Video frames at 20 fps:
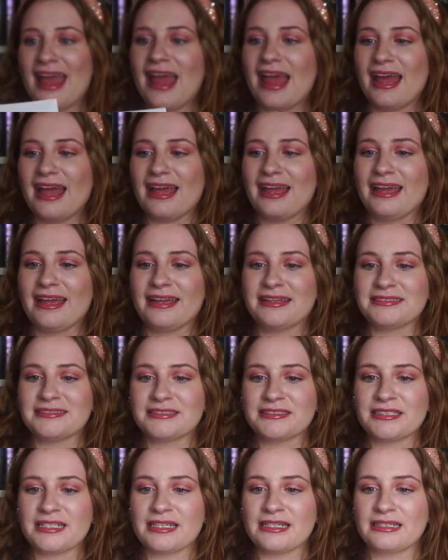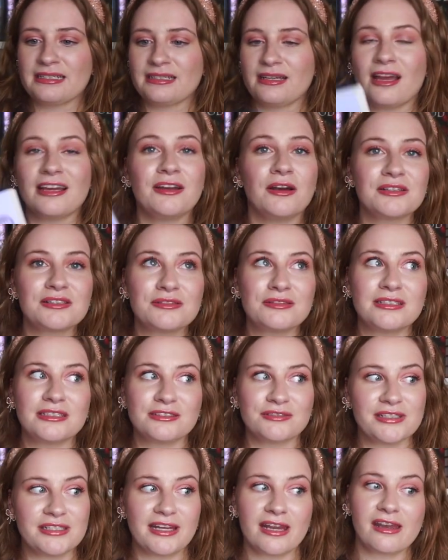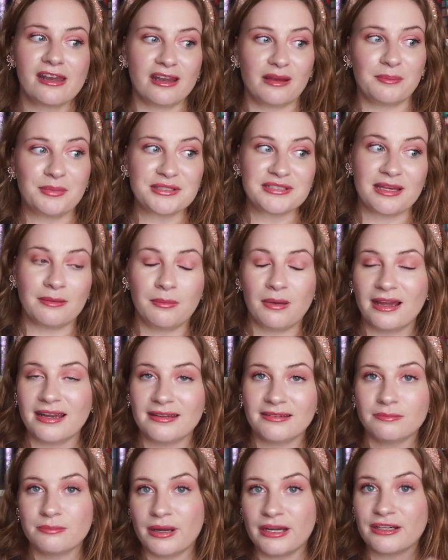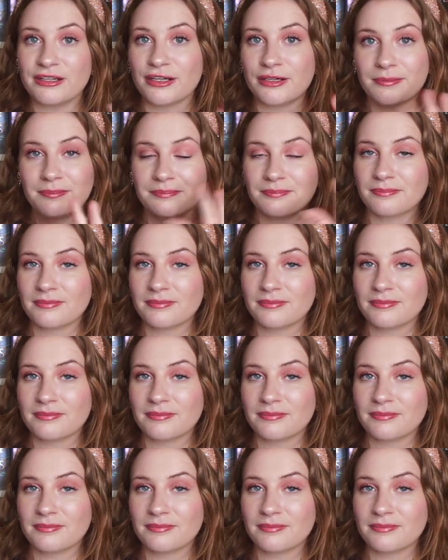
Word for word: And I also need to read 99% Mine by her.